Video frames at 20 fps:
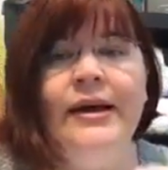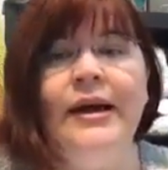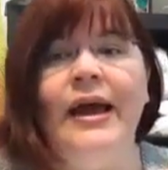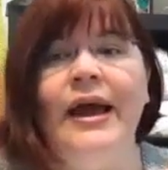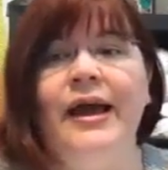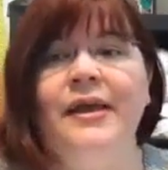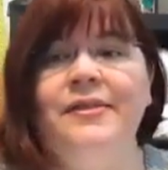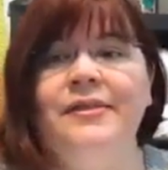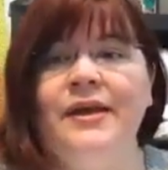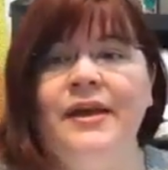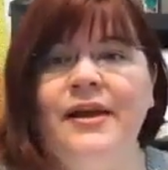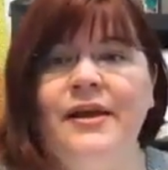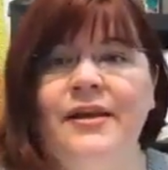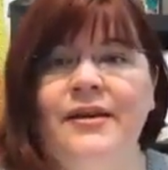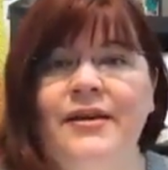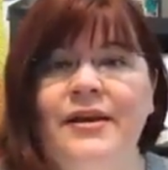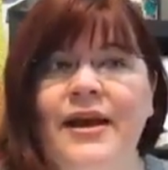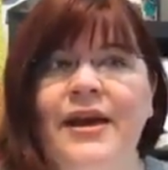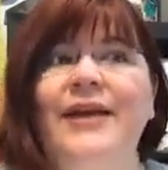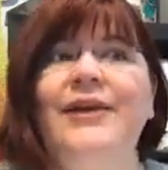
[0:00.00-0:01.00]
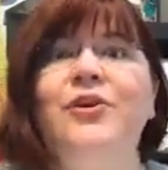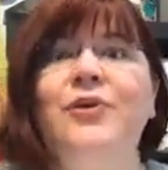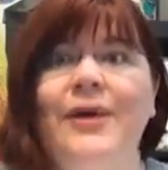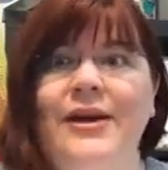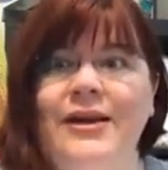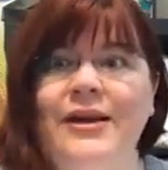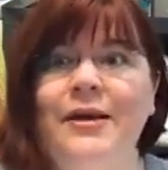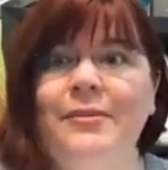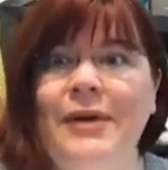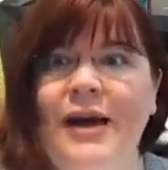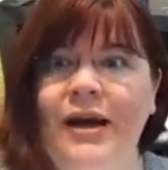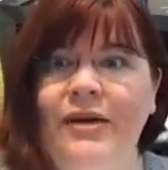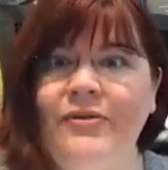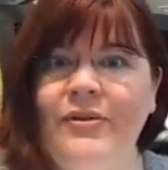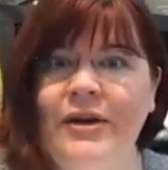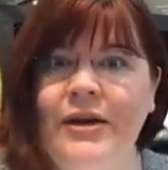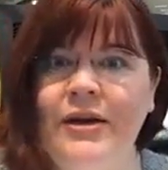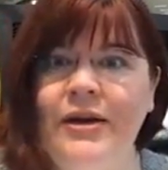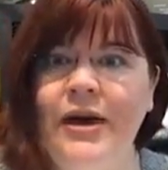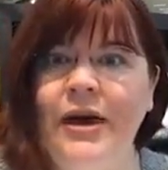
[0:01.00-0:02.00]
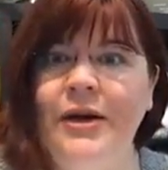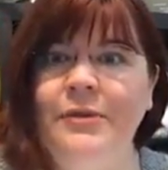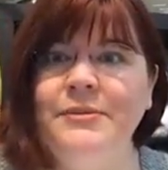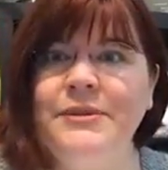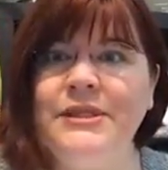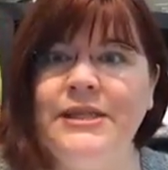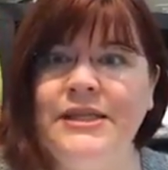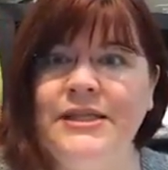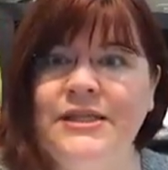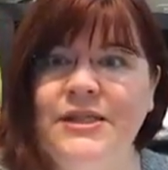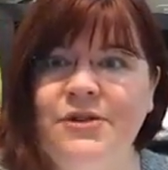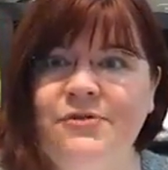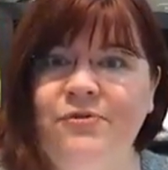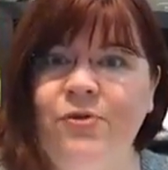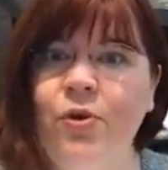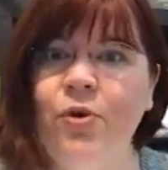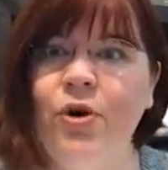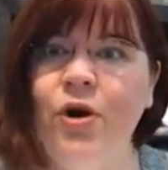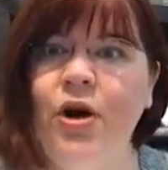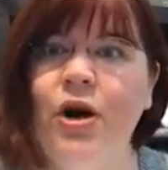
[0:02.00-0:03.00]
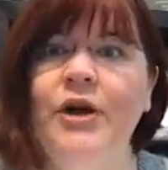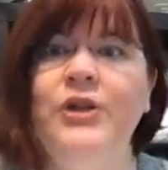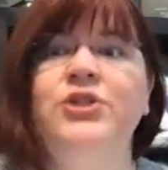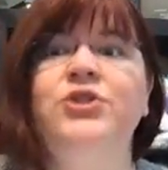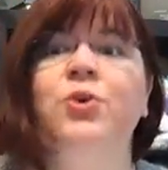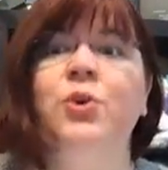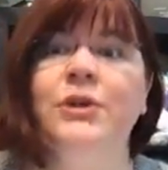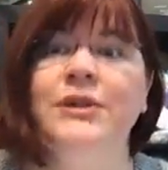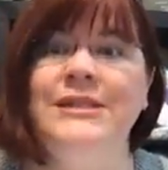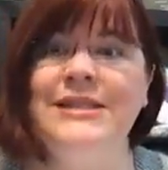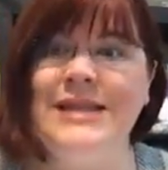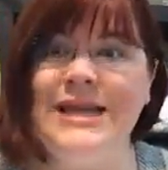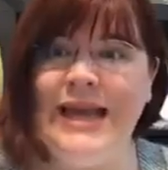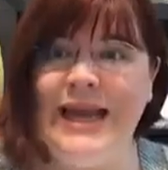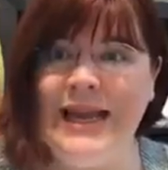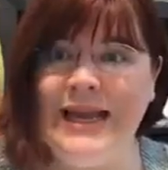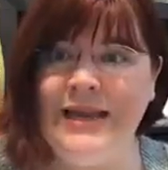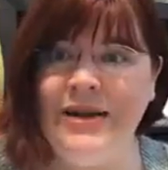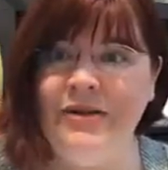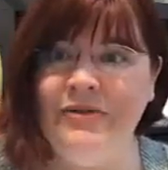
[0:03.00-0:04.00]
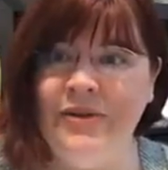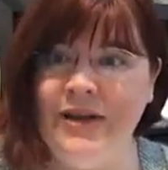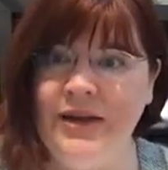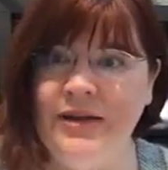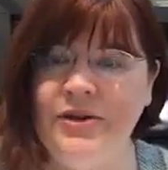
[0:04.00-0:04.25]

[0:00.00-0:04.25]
and then you end up having um, 64 on towards the end of it.